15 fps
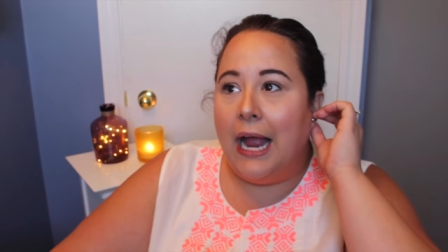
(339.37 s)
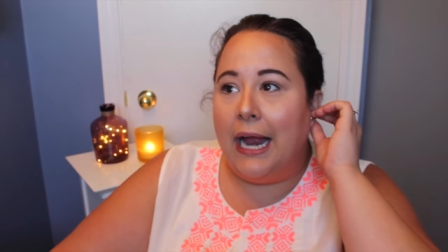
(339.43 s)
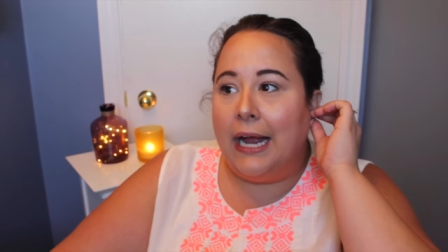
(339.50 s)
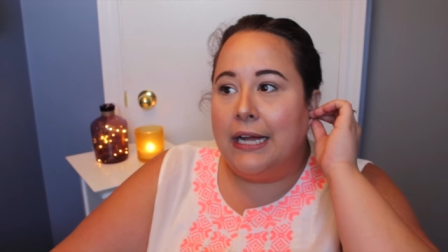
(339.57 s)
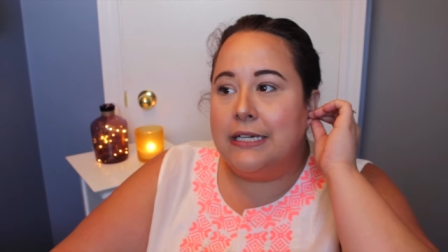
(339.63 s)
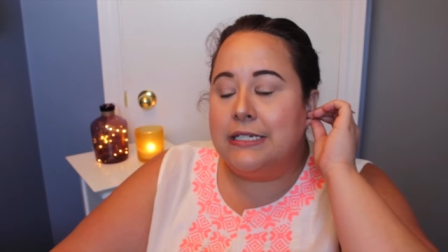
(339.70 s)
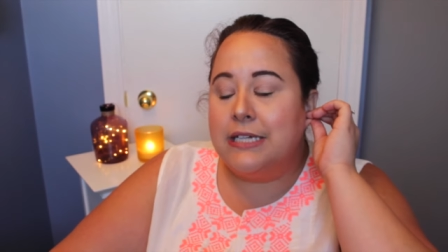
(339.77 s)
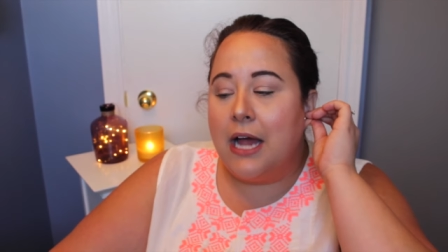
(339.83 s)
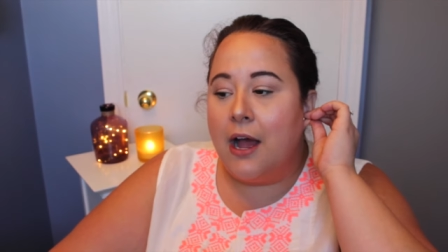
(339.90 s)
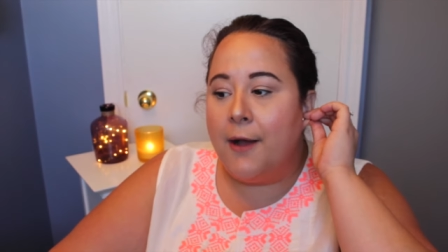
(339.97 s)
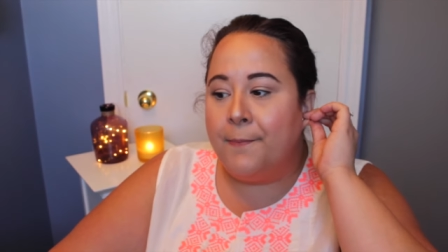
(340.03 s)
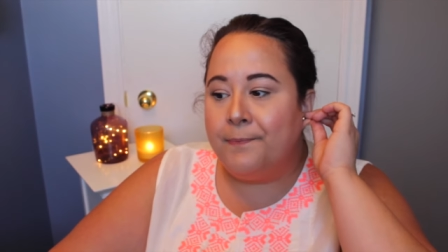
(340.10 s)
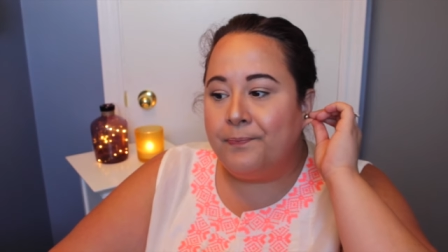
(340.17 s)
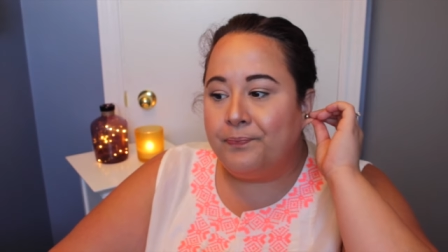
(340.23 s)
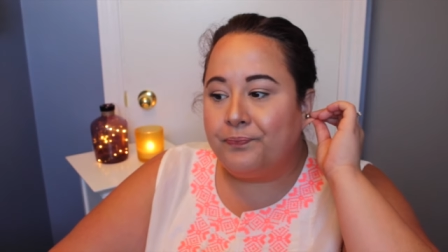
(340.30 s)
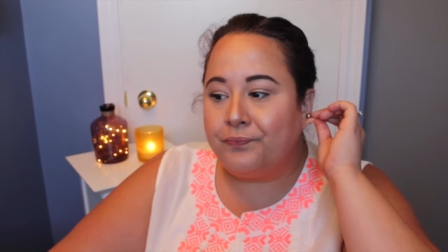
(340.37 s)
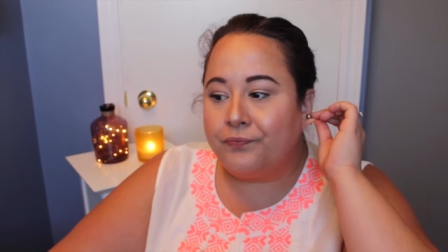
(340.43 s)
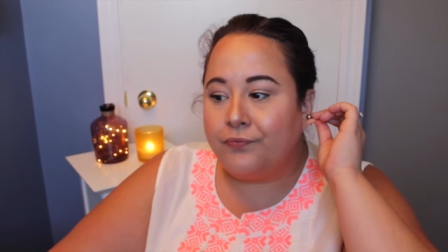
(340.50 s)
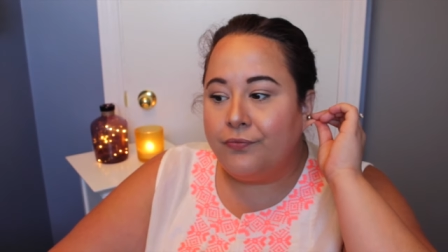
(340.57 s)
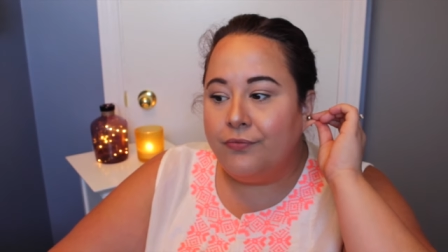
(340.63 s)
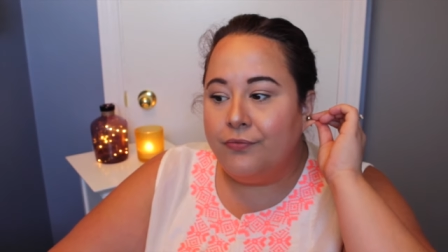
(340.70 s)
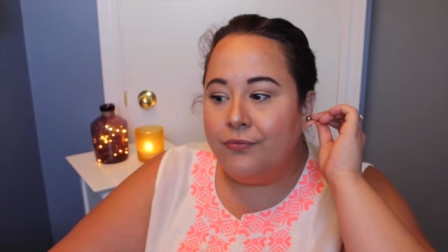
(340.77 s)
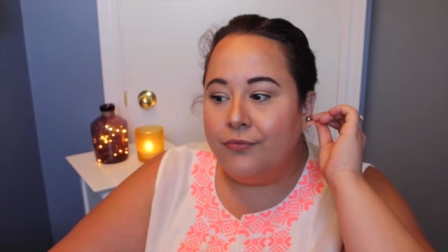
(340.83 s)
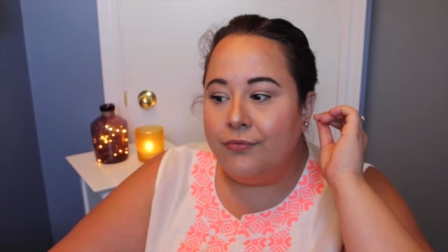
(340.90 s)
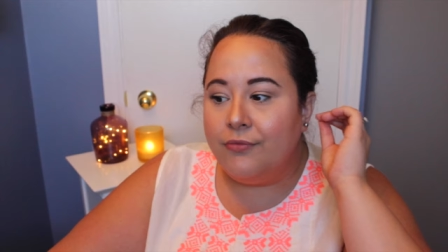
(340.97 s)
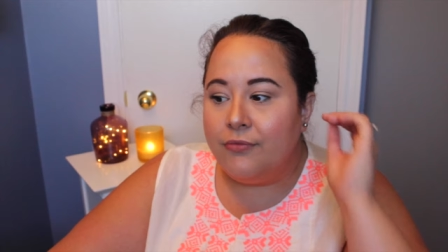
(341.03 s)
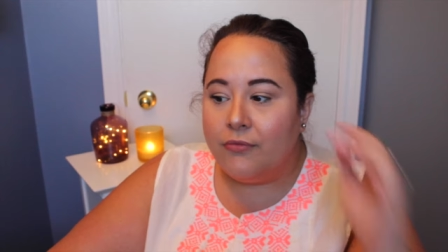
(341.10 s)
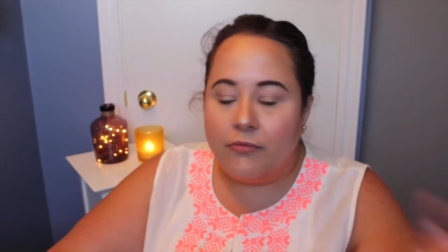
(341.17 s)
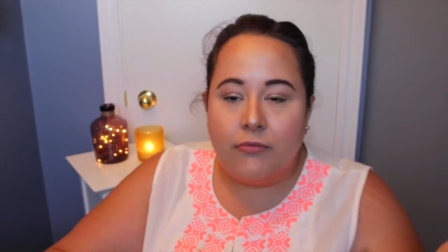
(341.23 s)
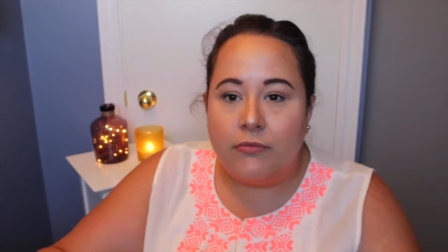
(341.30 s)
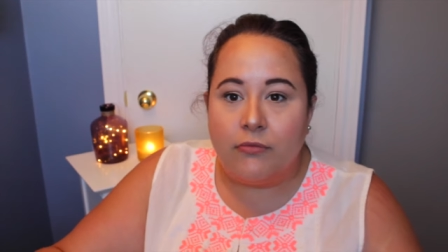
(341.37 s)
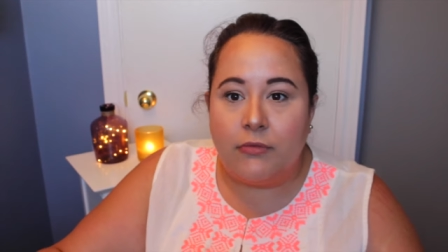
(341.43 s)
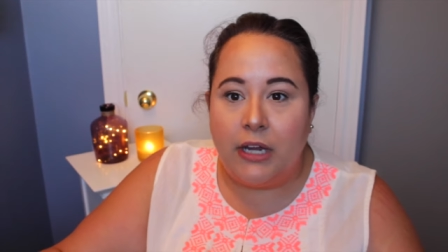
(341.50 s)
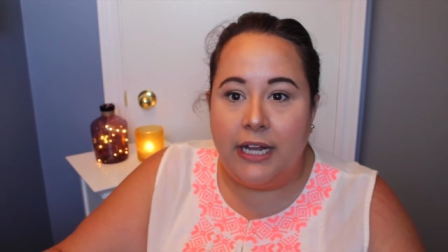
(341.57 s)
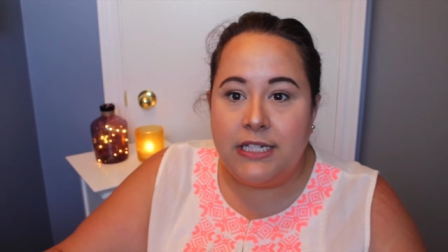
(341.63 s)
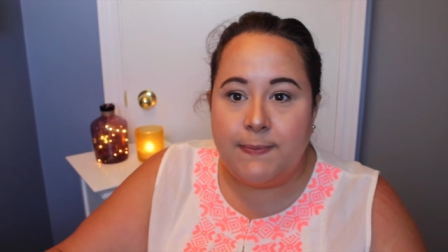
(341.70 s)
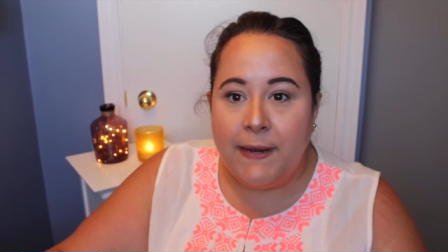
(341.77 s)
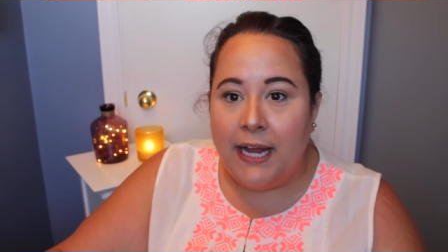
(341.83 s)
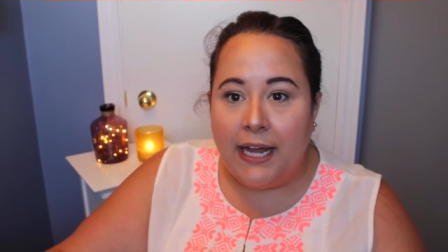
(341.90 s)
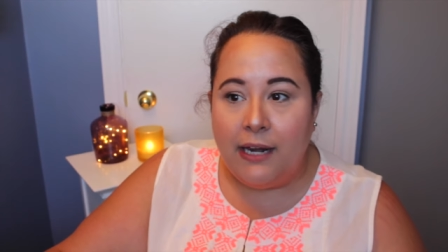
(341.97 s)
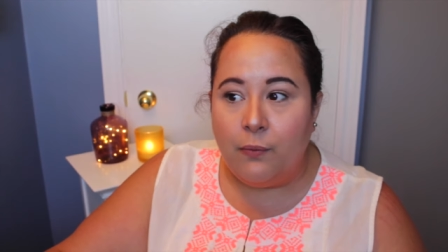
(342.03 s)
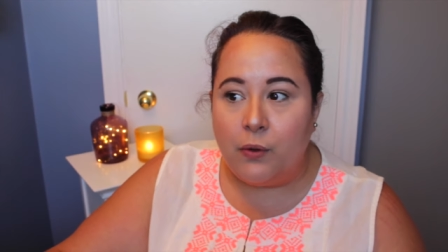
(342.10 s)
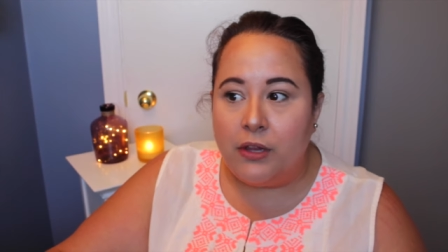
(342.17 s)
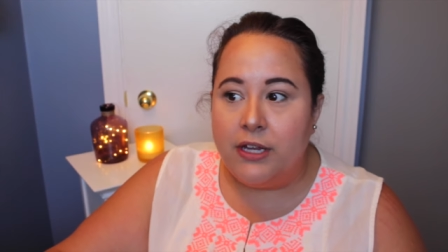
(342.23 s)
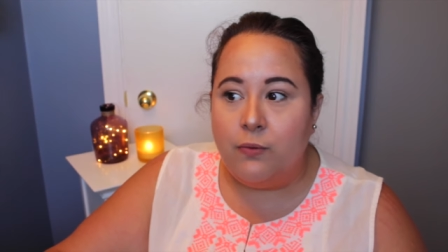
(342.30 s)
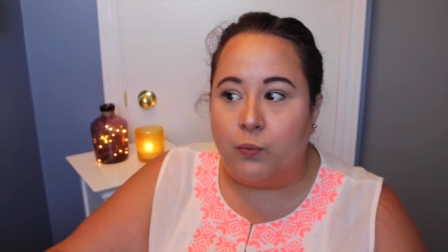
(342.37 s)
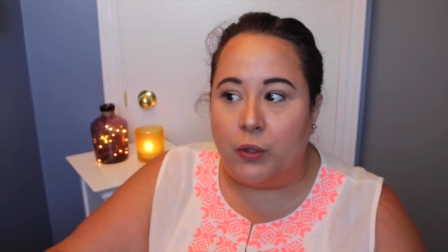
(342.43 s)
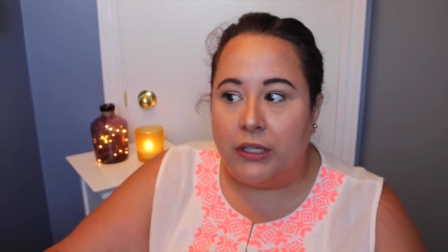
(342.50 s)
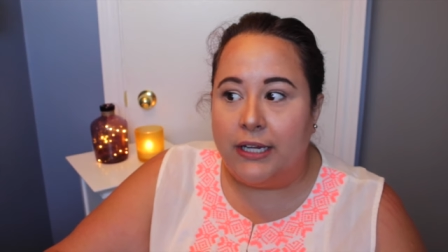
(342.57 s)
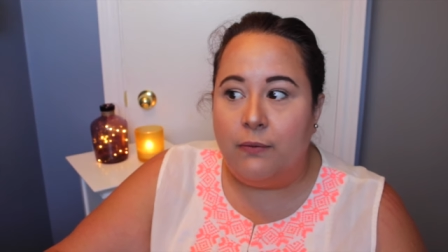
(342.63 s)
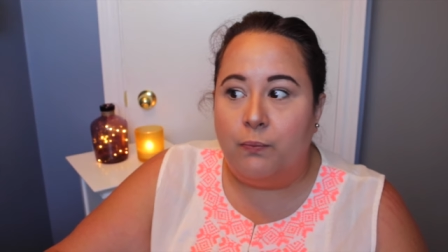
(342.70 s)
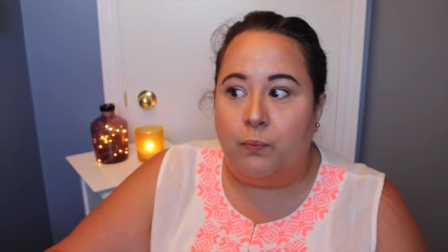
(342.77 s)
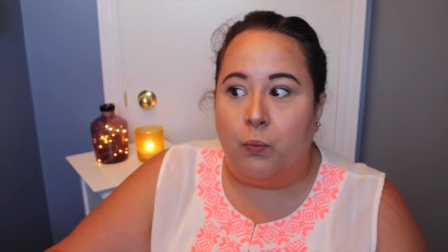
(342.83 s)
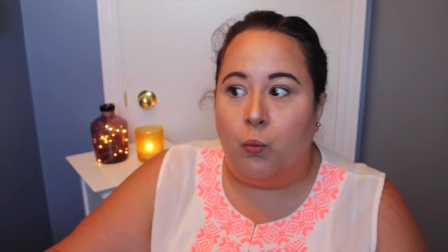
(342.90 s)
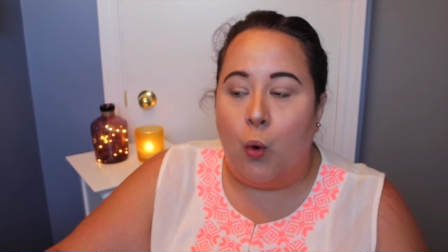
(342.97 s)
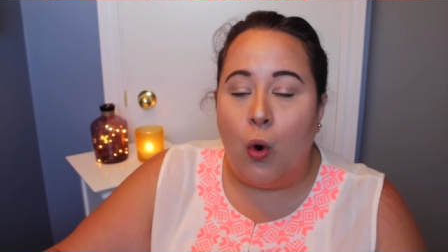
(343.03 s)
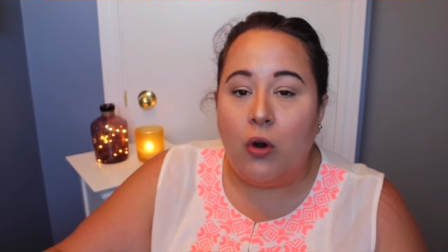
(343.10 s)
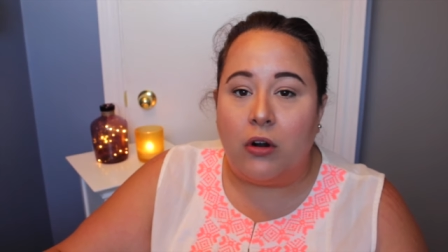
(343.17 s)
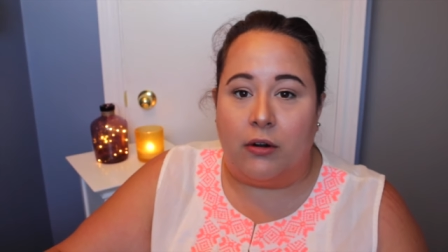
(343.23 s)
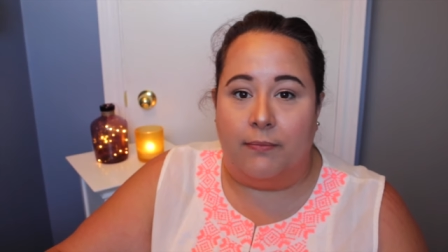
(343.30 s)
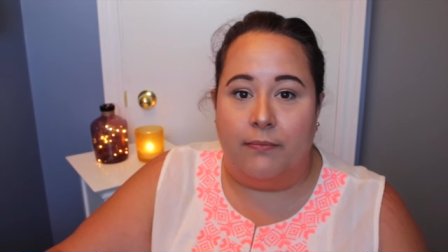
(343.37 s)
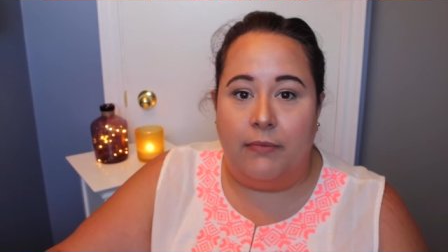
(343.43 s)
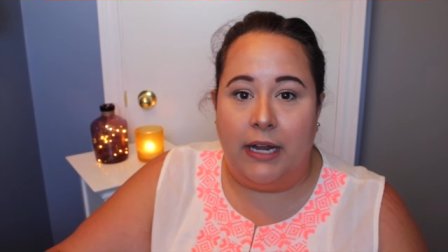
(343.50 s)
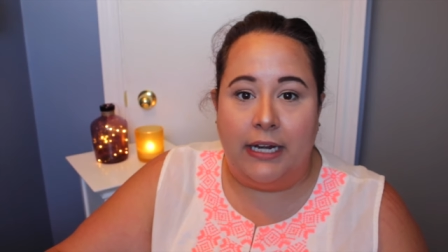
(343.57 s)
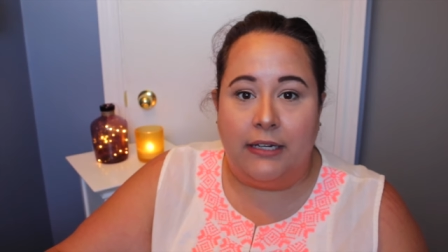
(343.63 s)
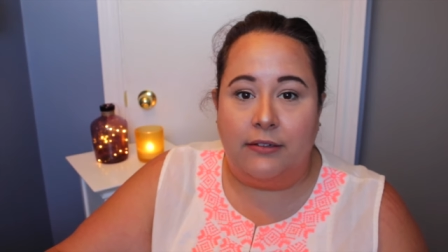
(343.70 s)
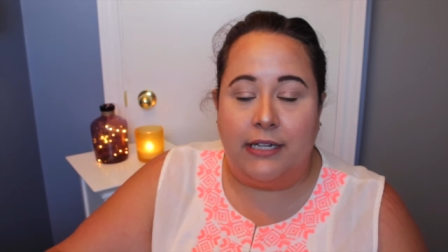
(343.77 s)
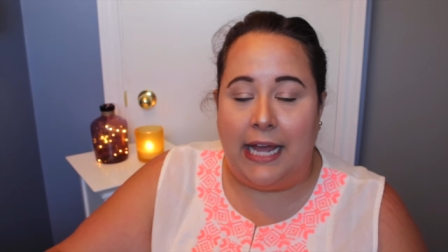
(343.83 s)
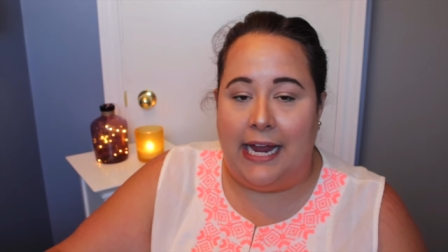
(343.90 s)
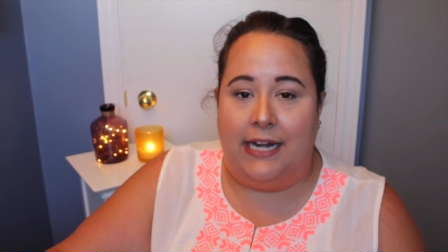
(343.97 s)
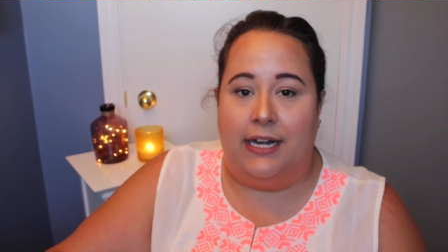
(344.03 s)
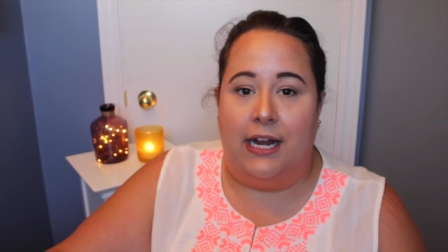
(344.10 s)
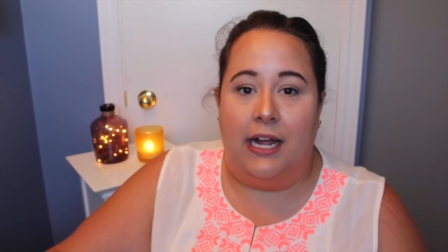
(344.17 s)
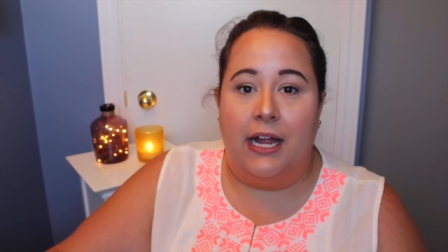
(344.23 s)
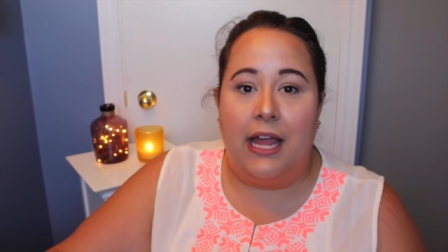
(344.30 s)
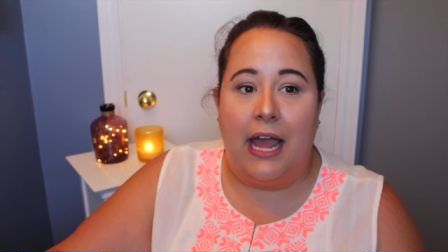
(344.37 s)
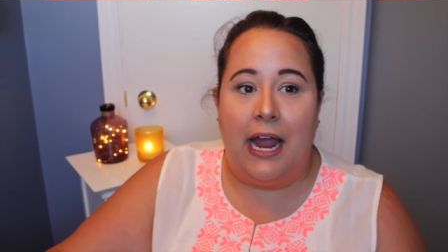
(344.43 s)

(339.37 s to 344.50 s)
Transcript: and um, it's been getting really, really warm in Canada.